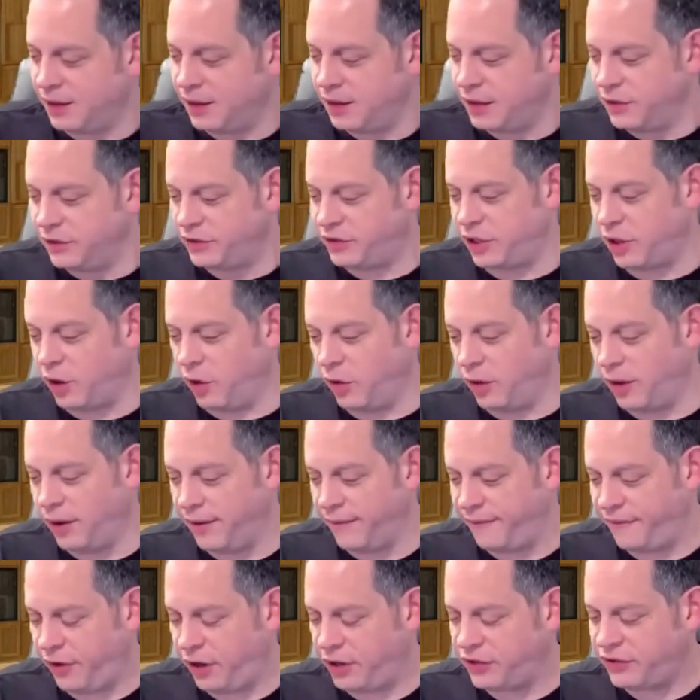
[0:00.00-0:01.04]
So
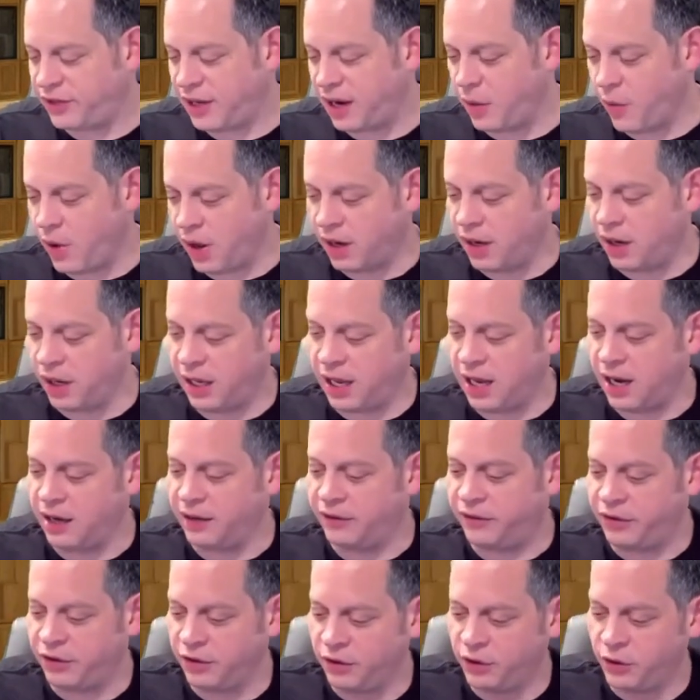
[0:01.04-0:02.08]
first thing I wanted to get
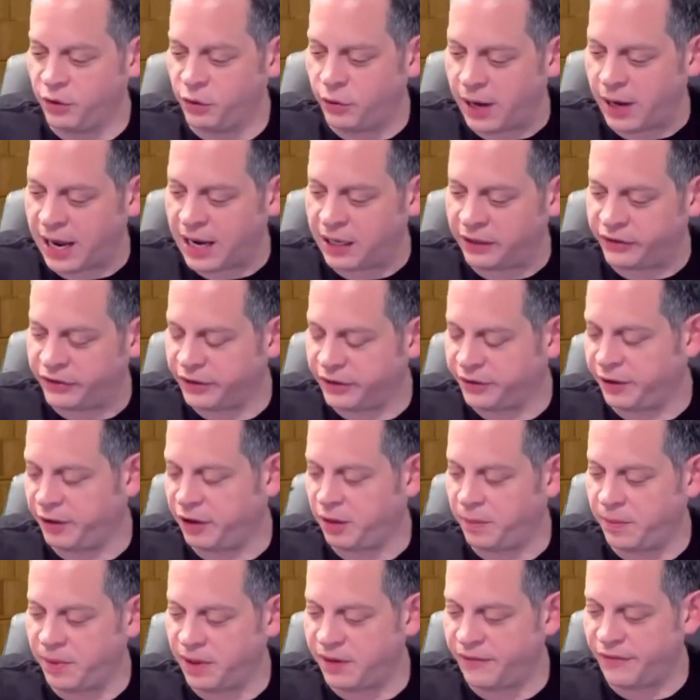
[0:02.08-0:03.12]
into, and it's a little
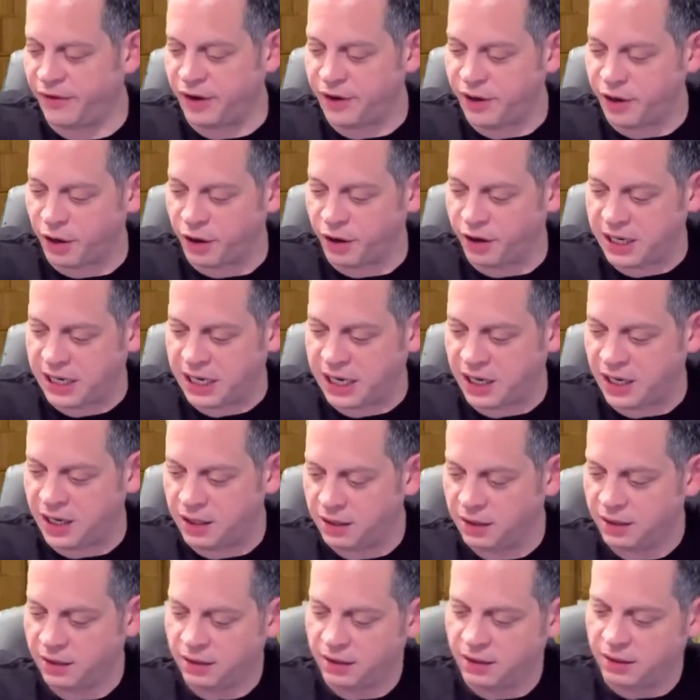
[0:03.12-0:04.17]
bit of a nerdy
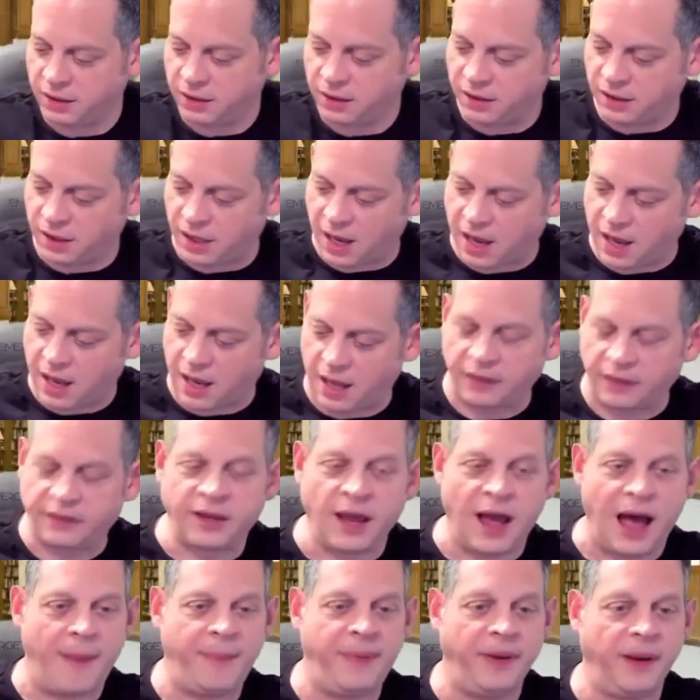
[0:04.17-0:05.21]

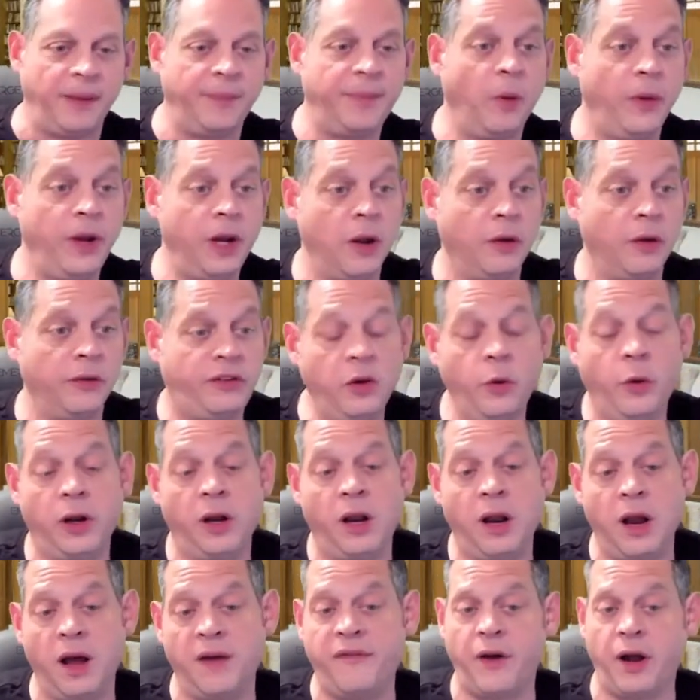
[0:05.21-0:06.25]
topic, but we don't do it
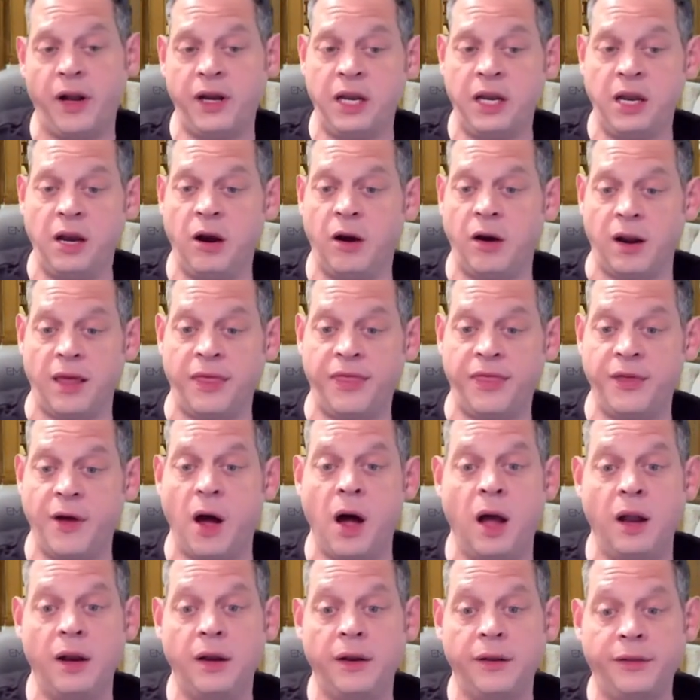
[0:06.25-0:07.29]
enough on here, and I
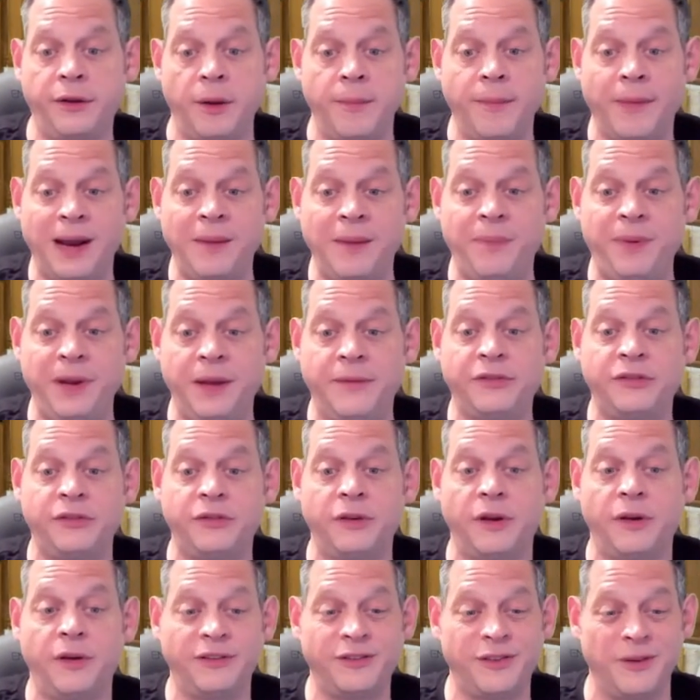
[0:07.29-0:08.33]
thought there might be
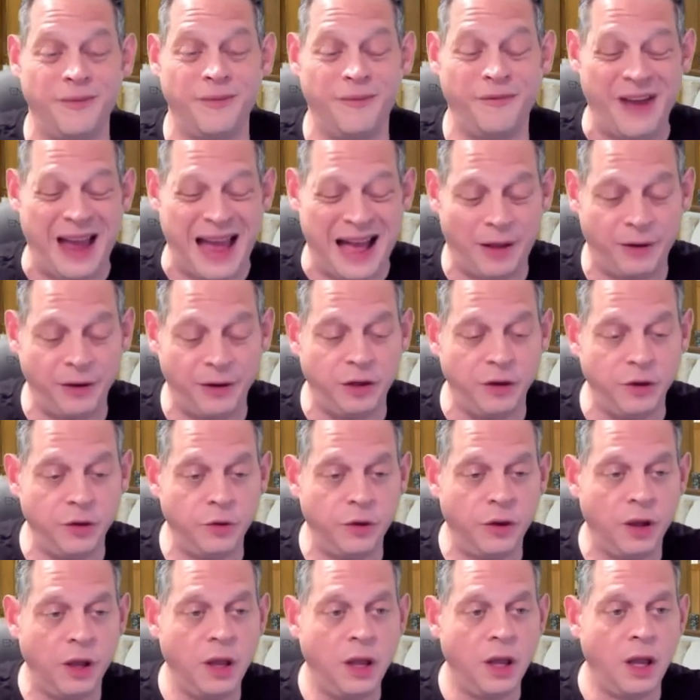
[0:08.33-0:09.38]
some
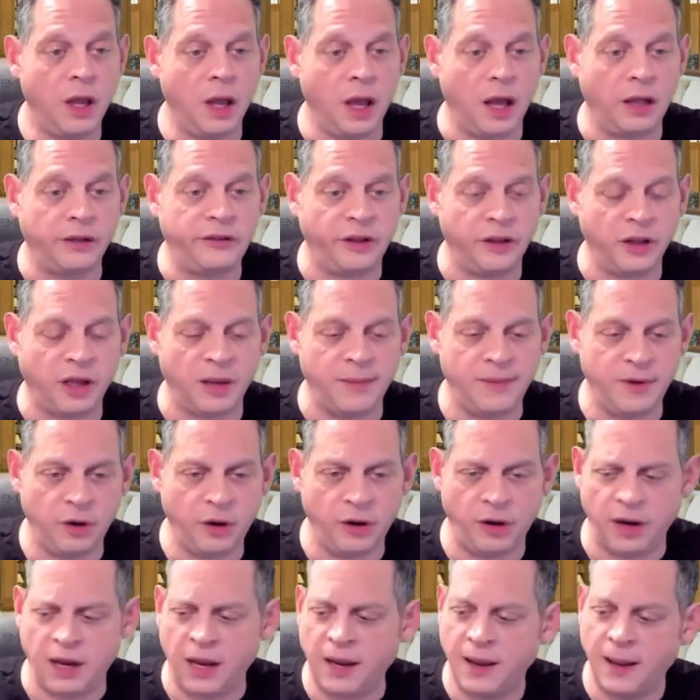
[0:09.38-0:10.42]
value to the
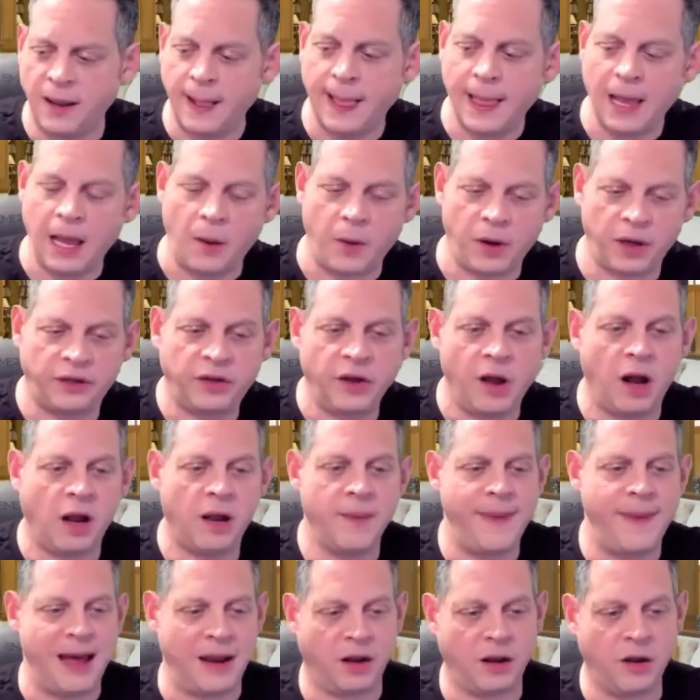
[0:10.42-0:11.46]
community. I want to talk
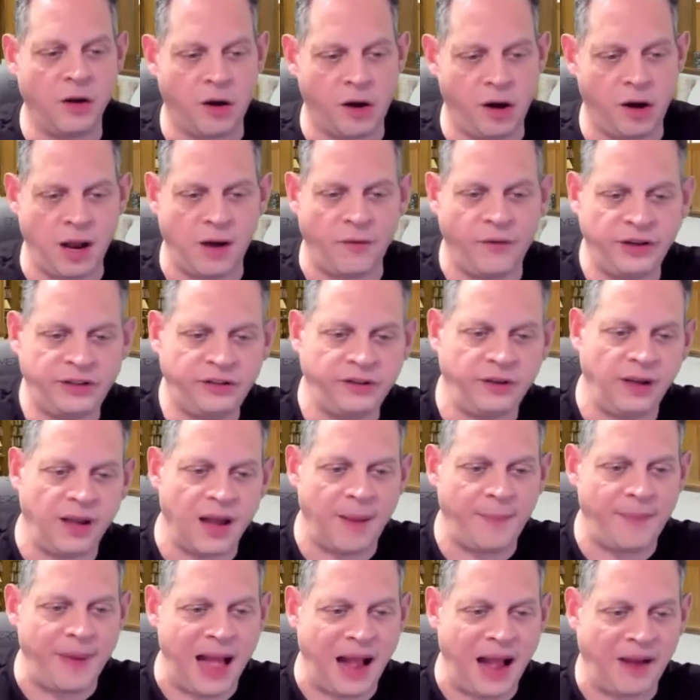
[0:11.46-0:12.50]
about a card I recently
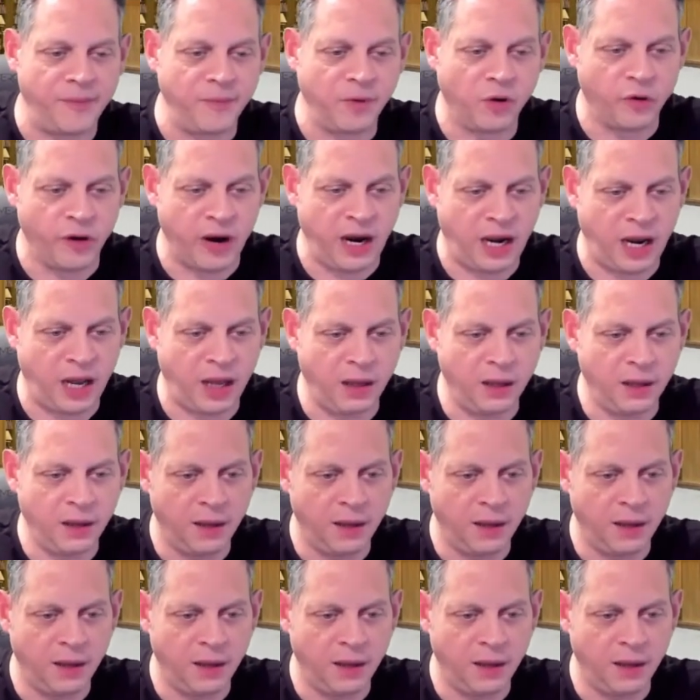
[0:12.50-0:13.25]
got back from grading.